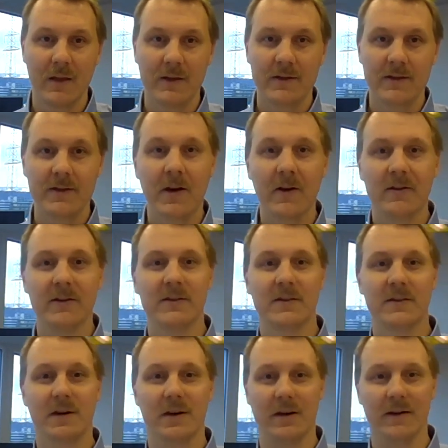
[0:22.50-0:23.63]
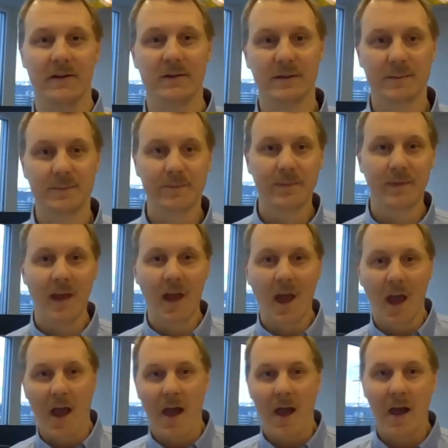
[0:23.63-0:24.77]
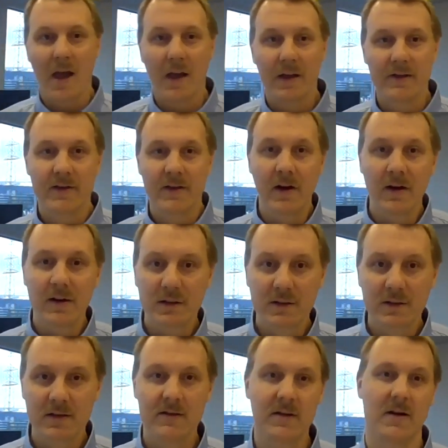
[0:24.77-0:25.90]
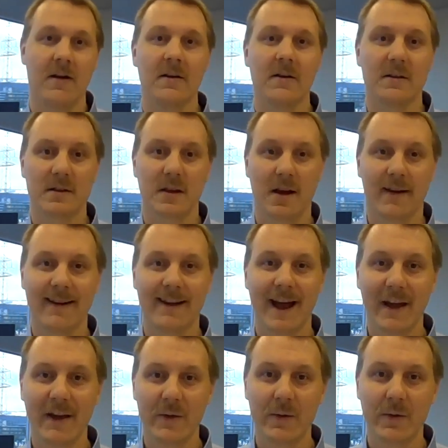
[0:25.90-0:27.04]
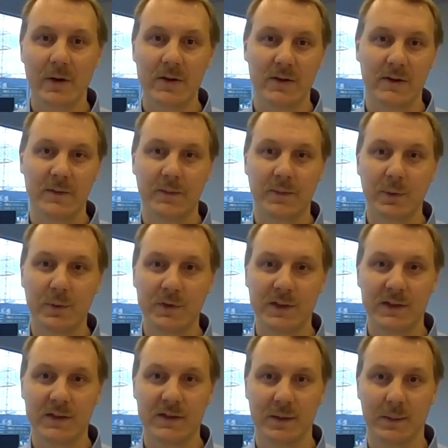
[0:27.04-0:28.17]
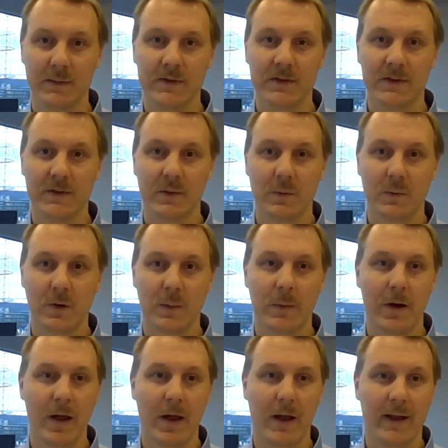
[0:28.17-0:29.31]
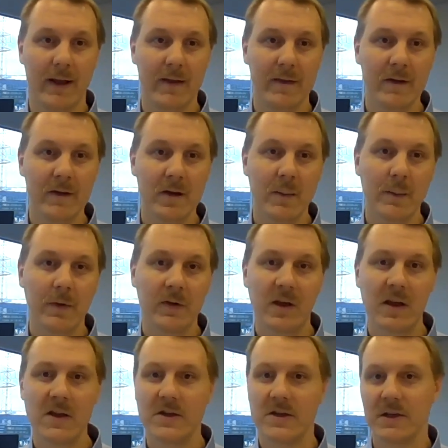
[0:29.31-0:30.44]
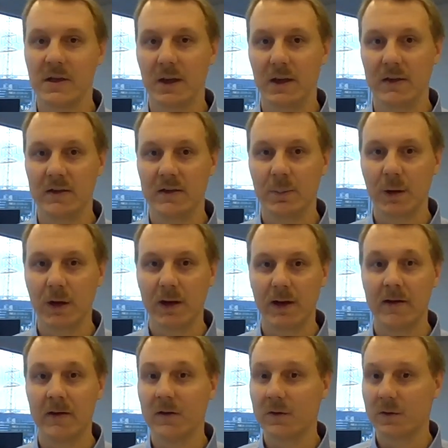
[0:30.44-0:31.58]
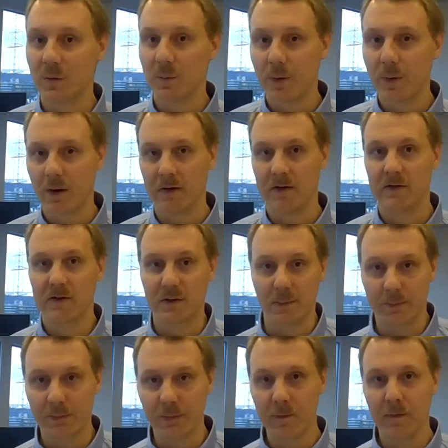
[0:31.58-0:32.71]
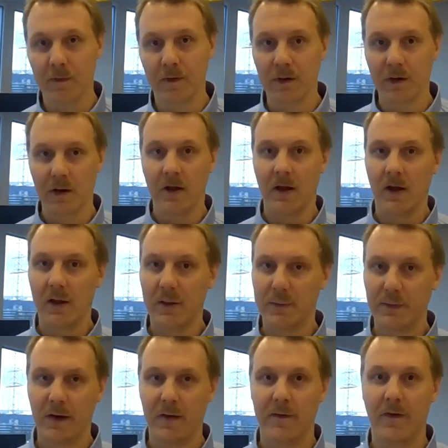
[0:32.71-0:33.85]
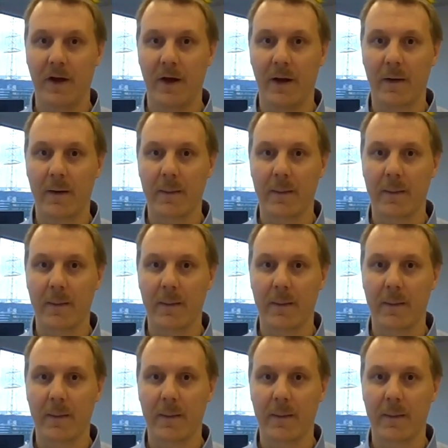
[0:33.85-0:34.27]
Snarks and Starks. Snarks and Starks are categories of proof systems whereby a given computation is split into two parts, the prover and the verifier.